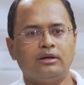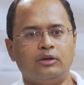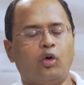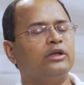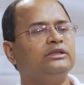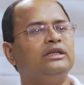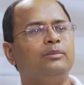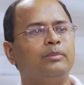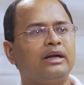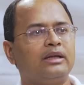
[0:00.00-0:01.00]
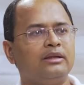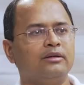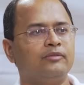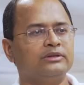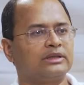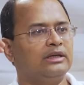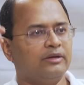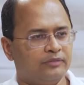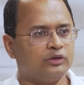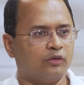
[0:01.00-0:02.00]
nor is it impacting the fiscal
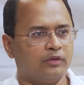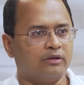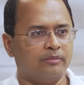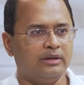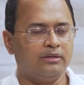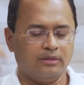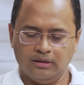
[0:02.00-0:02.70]
deficit of the government.